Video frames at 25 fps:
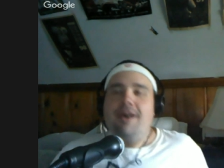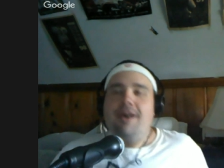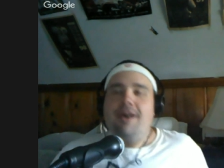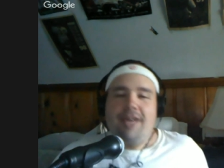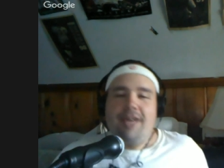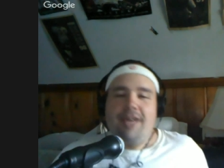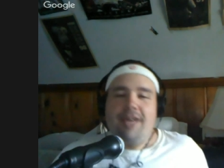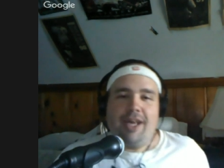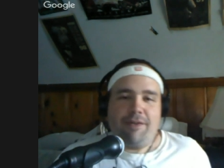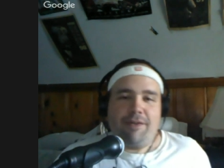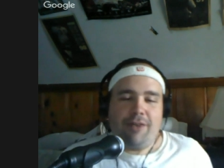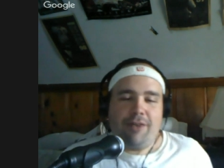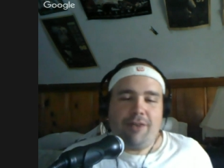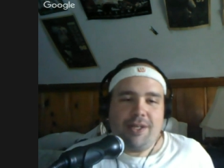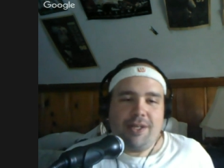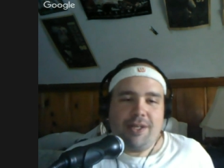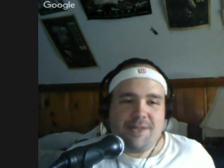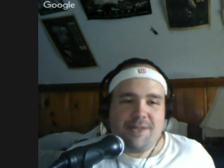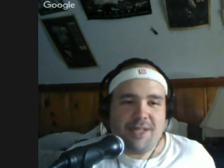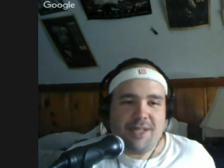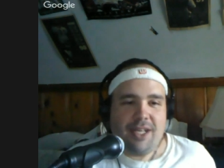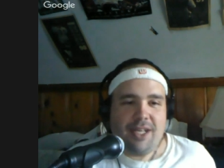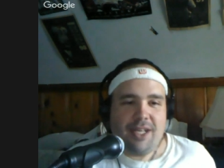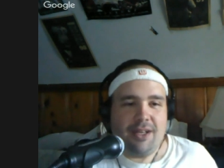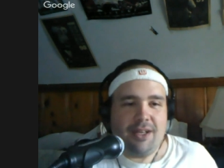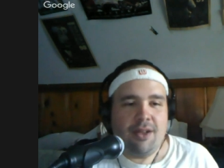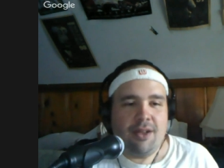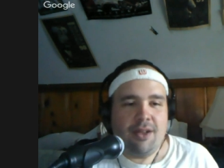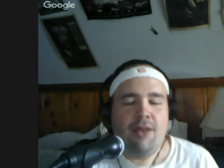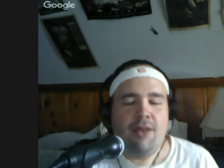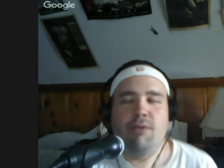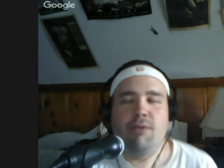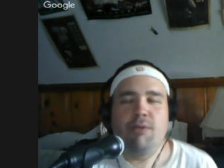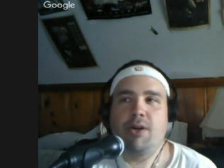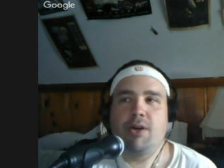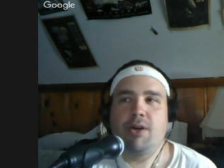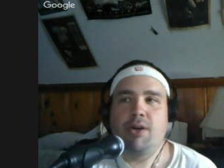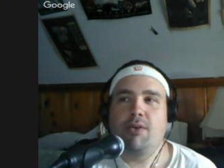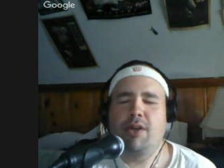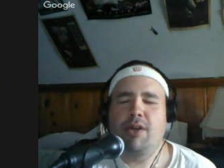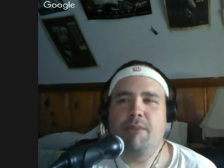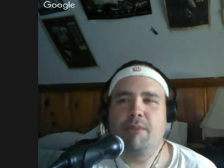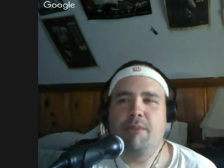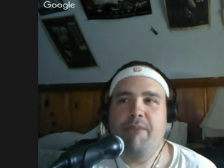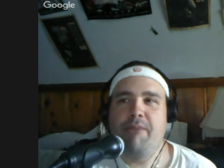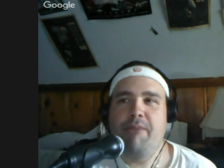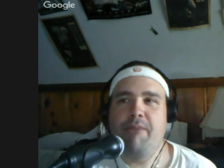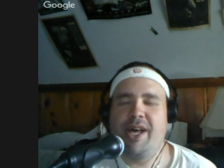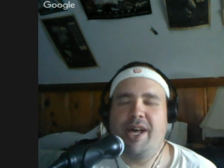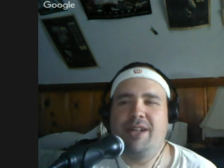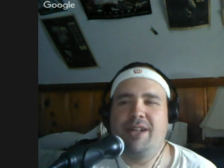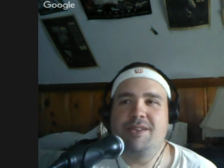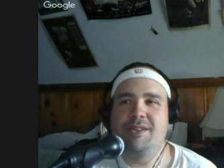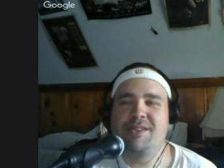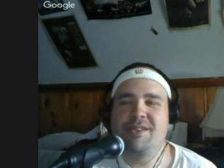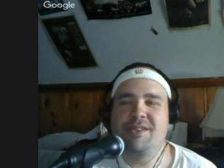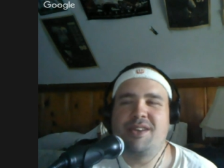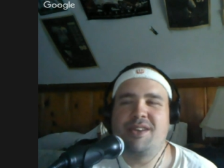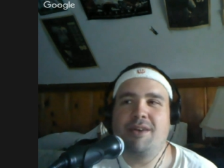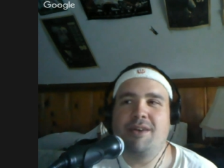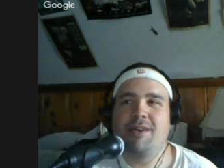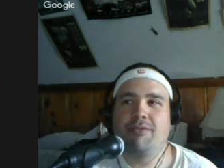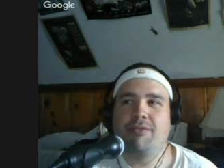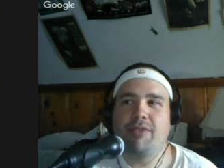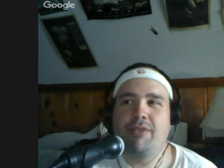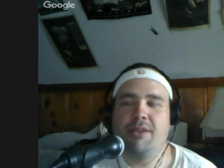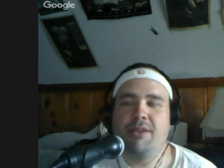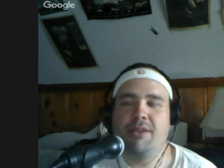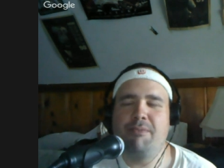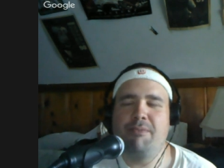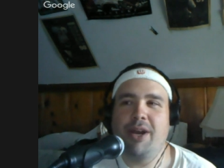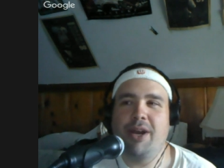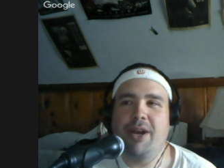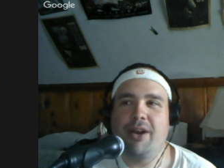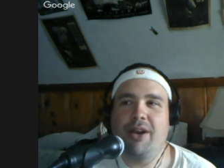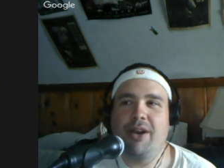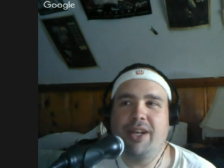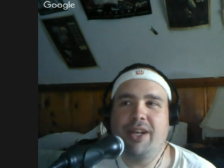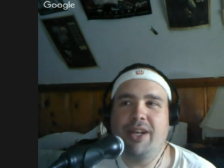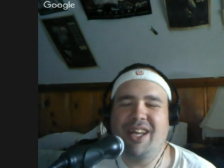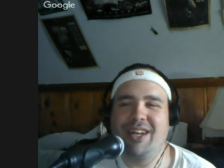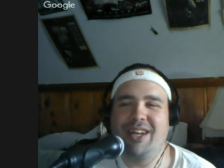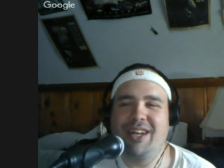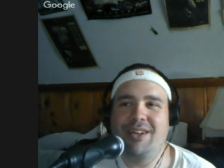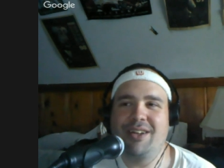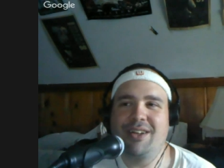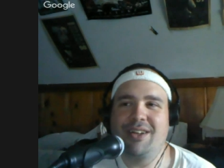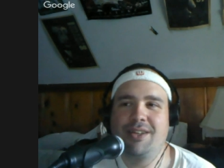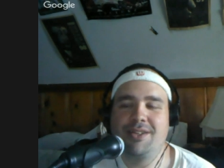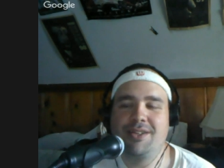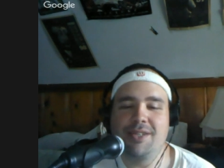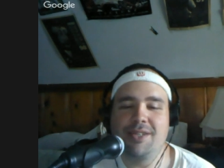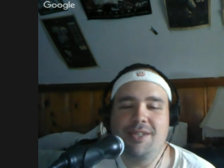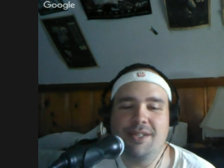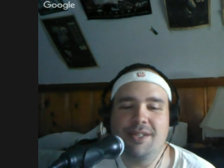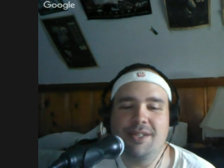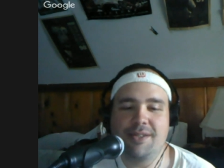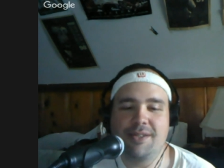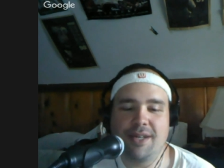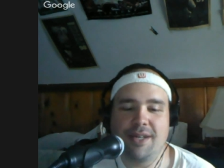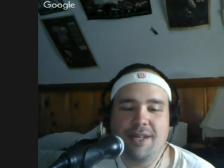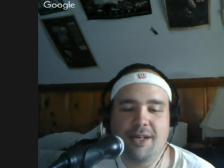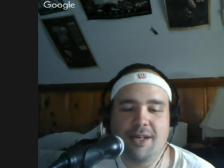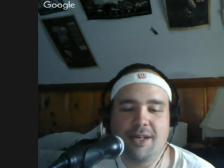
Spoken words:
Yeah, funny scene when they're on the bed and stuff with Mary, and she's